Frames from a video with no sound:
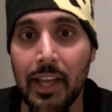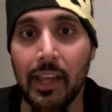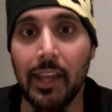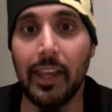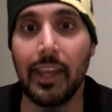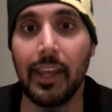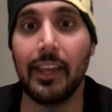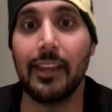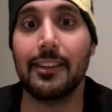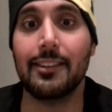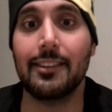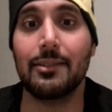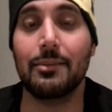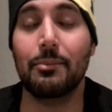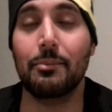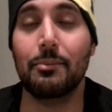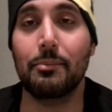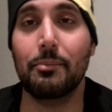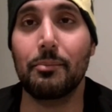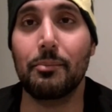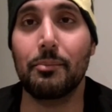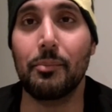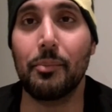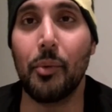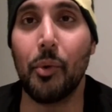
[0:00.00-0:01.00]
is
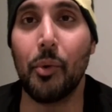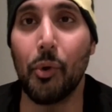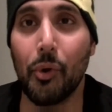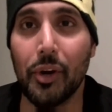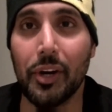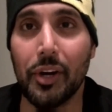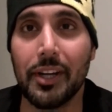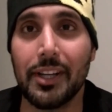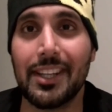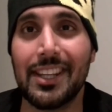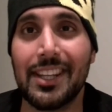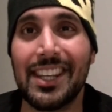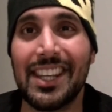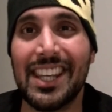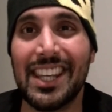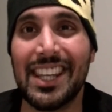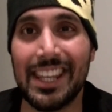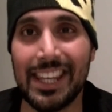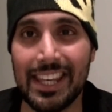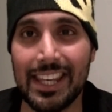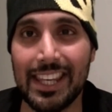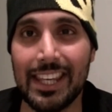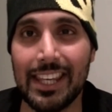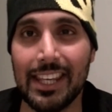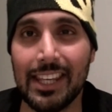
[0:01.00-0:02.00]
more
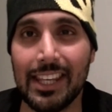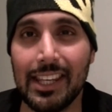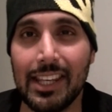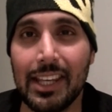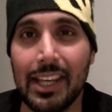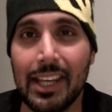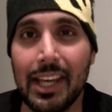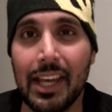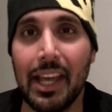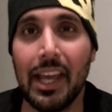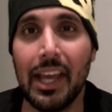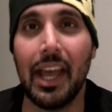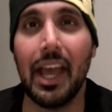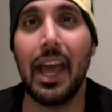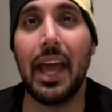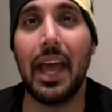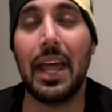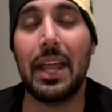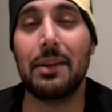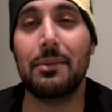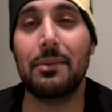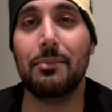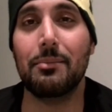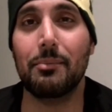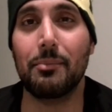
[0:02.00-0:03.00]
key
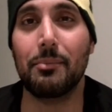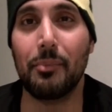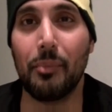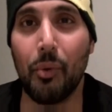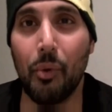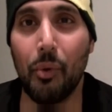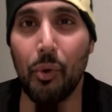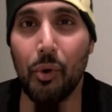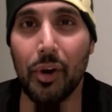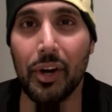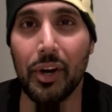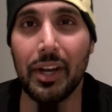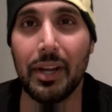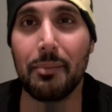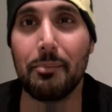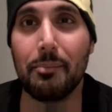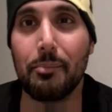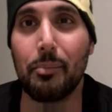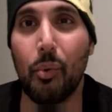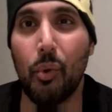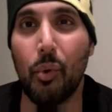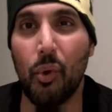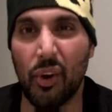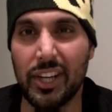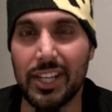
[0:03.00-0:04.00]
and more
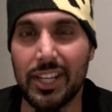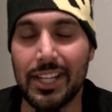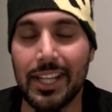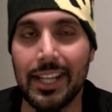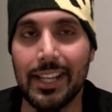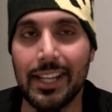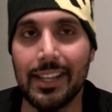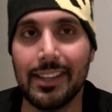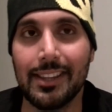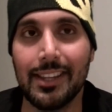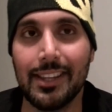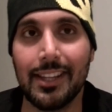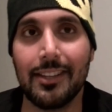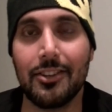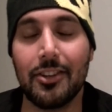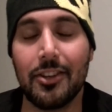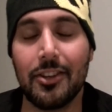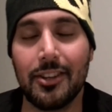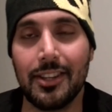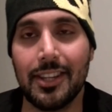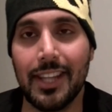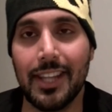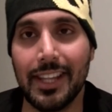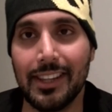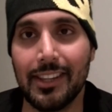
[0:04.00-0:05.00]
important
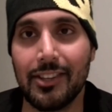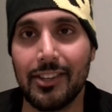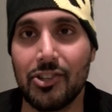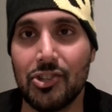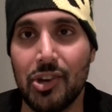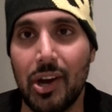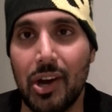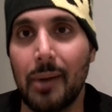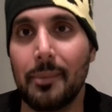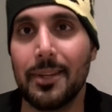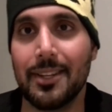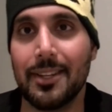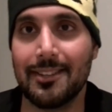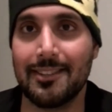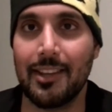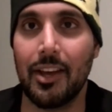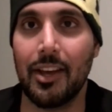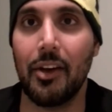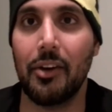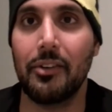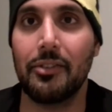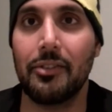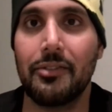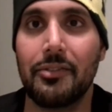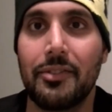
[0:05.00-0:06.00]
than the job
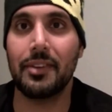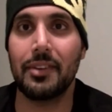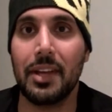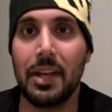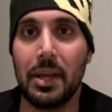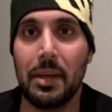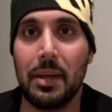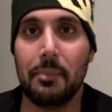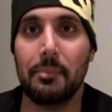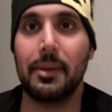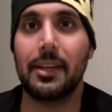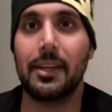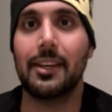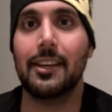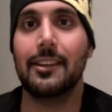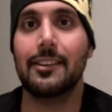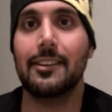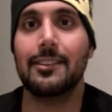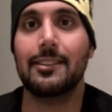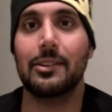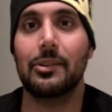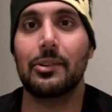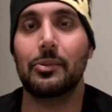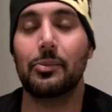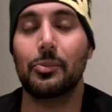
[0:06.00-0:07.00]
itself,
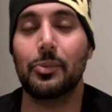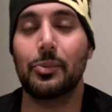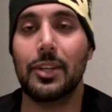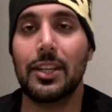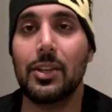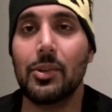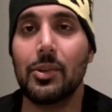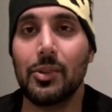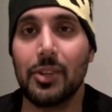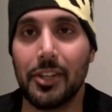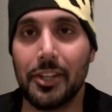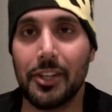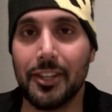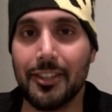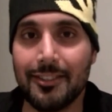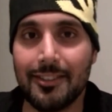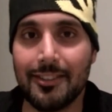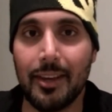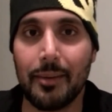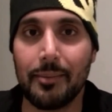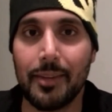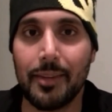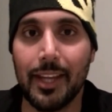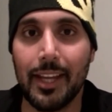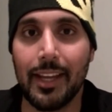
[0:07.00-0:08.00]
because when you learn
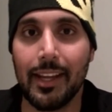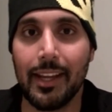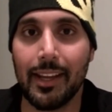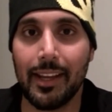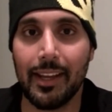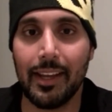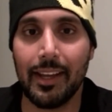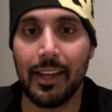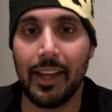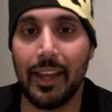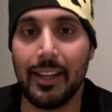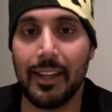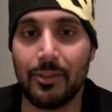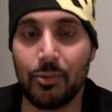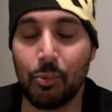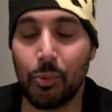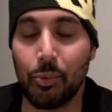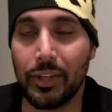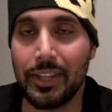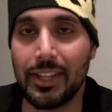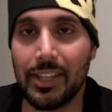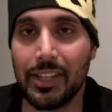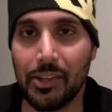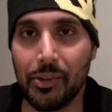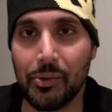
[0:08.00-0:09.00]
something, it's
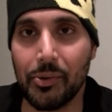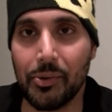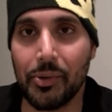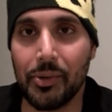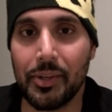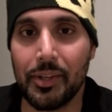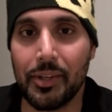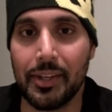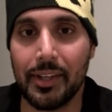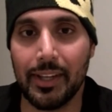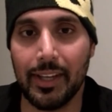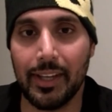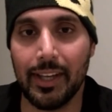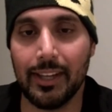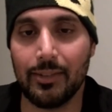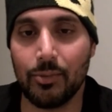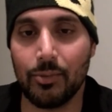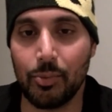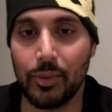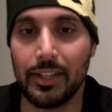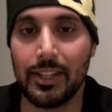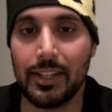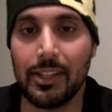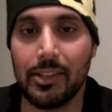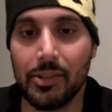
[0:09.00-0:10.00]
with you. It's
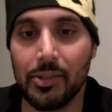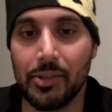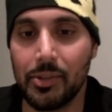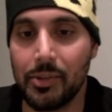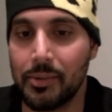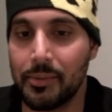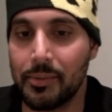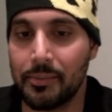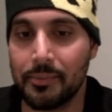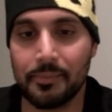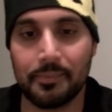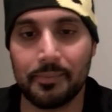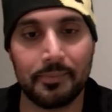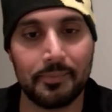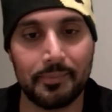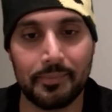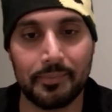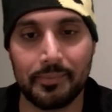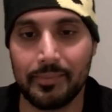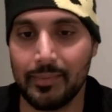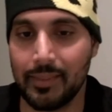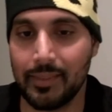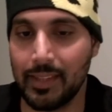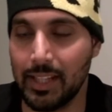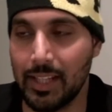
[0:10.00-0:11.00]
with you,
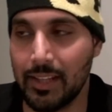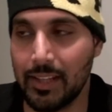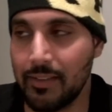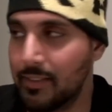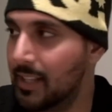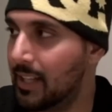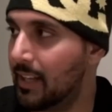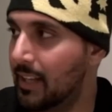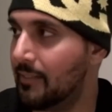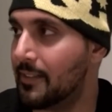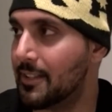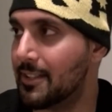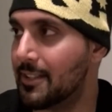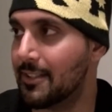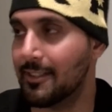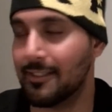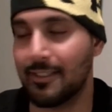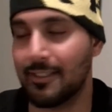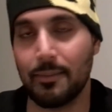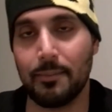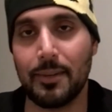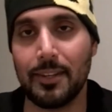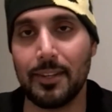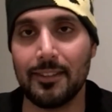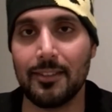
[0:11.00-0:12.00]
even if it's just
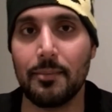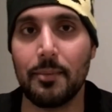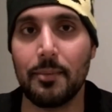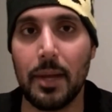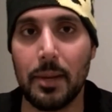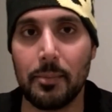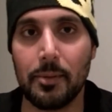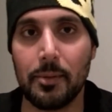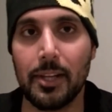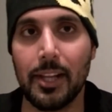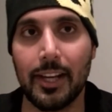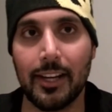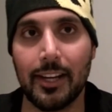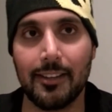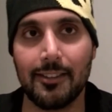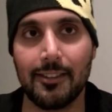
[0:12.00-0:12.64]
a piece of paper like a